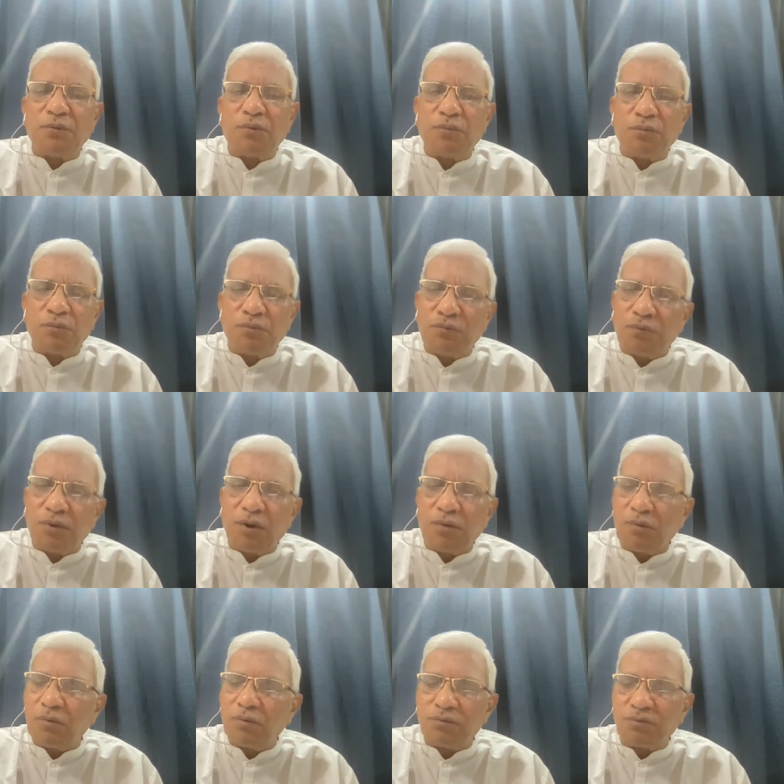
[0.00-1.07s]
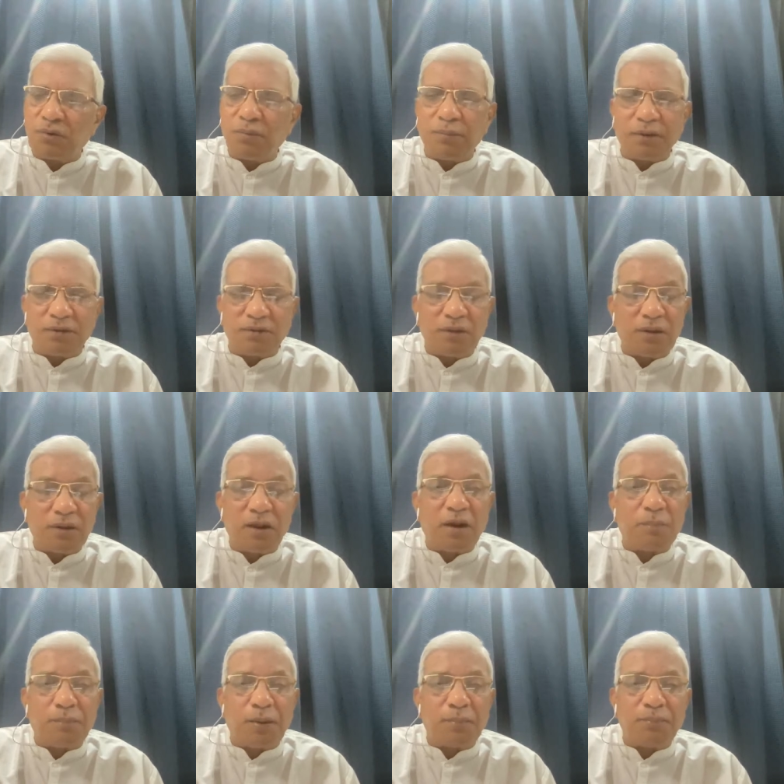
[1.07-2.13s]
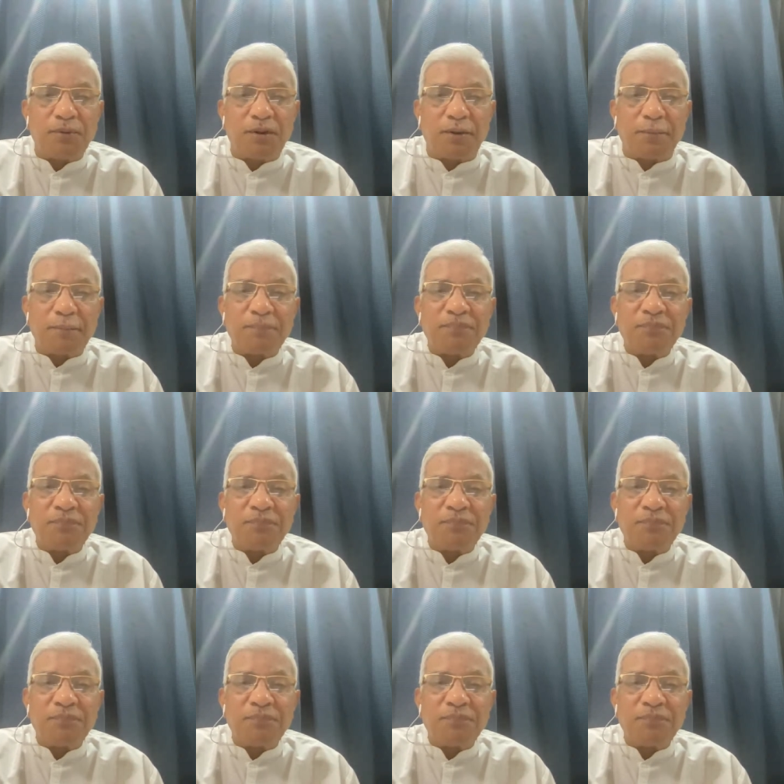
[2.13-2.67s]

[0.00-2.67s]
who do not know so much, not popular.